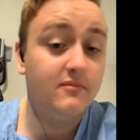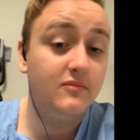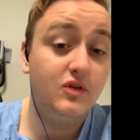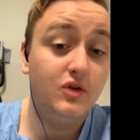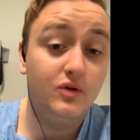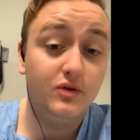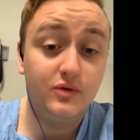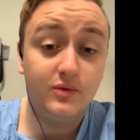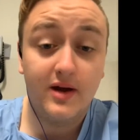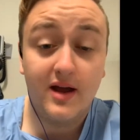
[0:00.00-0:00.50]

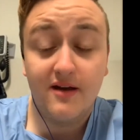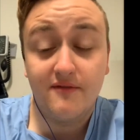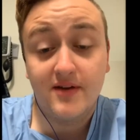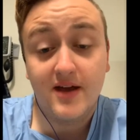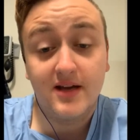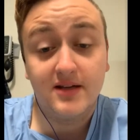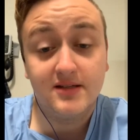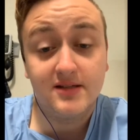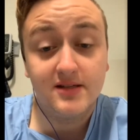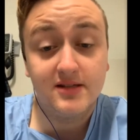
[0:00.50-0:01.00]
nor do I have
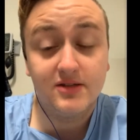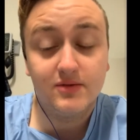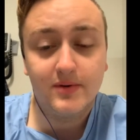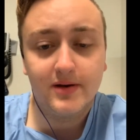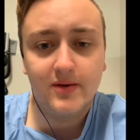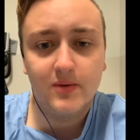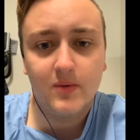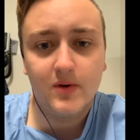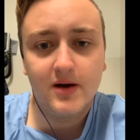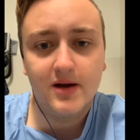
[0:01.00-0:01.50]
access to
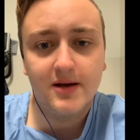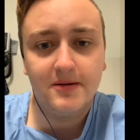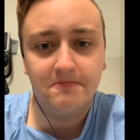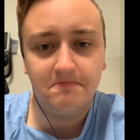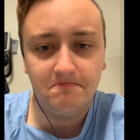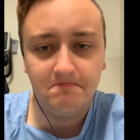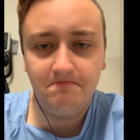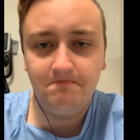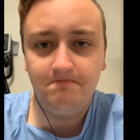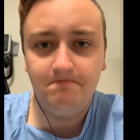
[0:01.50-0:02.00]
any
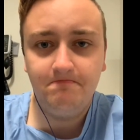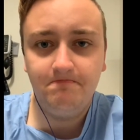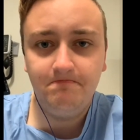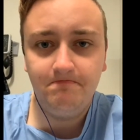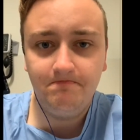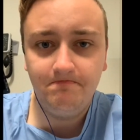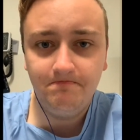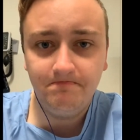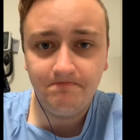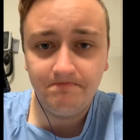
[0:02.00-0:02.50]

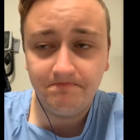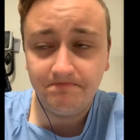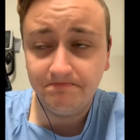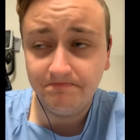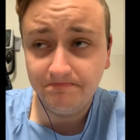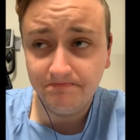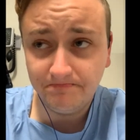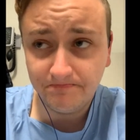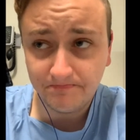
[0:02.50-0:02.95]
wine.